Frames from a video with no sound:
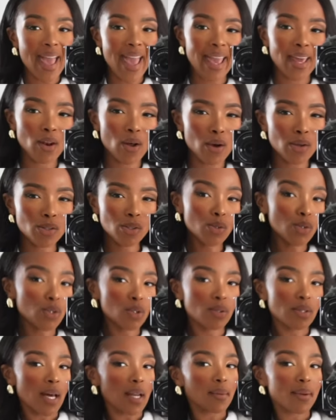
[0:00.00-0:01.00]
And also
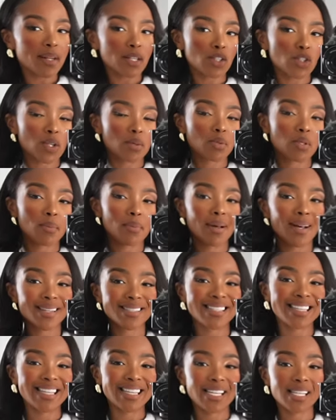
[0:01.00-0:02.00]
too, down in my description
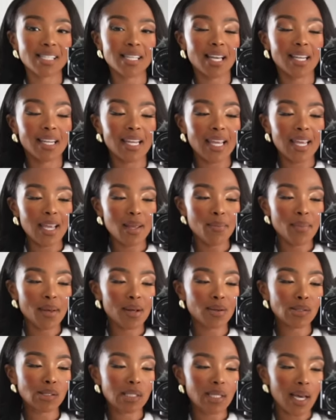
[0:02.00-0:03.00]
box is an
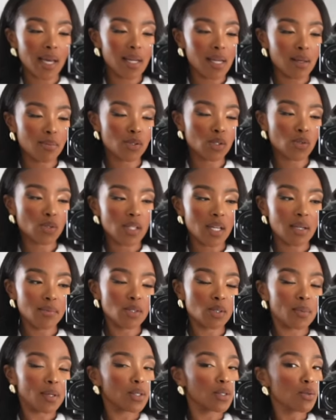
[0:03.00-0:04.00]
email sign up. So sign up
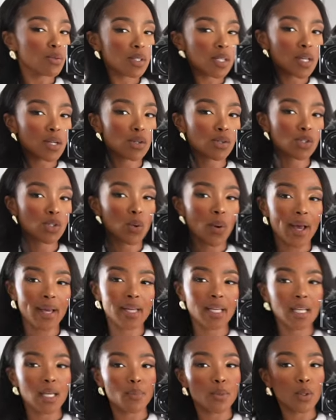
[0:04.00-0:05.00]
to my newsletter so I can
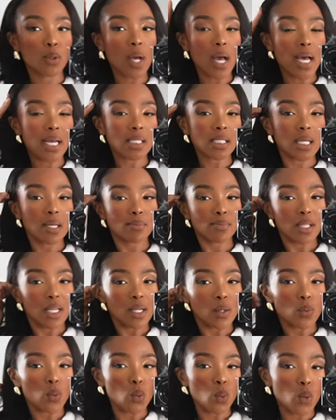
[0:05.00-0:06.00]
keep you guys
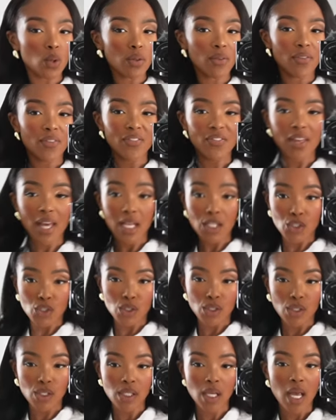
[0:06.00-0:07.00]
updated with all the
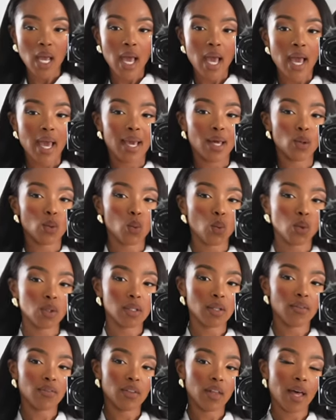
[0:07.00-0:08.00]
fashions and all
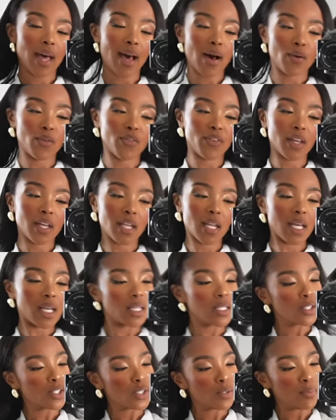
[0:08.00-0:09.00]
of the outfit
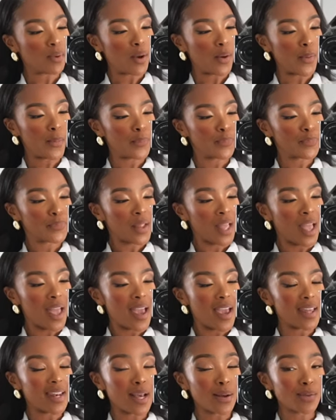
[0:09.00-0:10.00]
inspo.
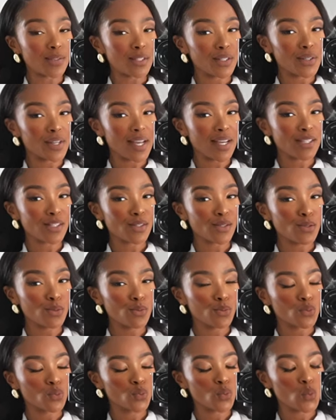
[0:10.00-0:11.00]
And I'll see you guys
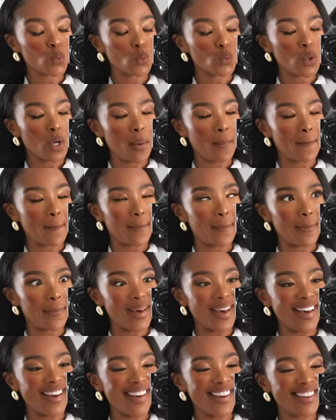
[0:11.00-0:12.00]
soon.
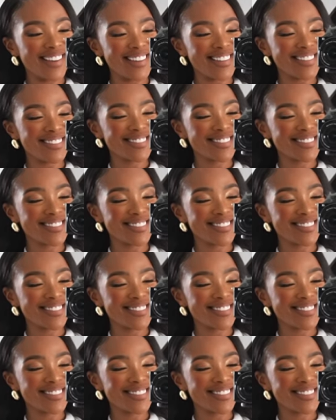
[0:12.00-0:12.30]
Bye.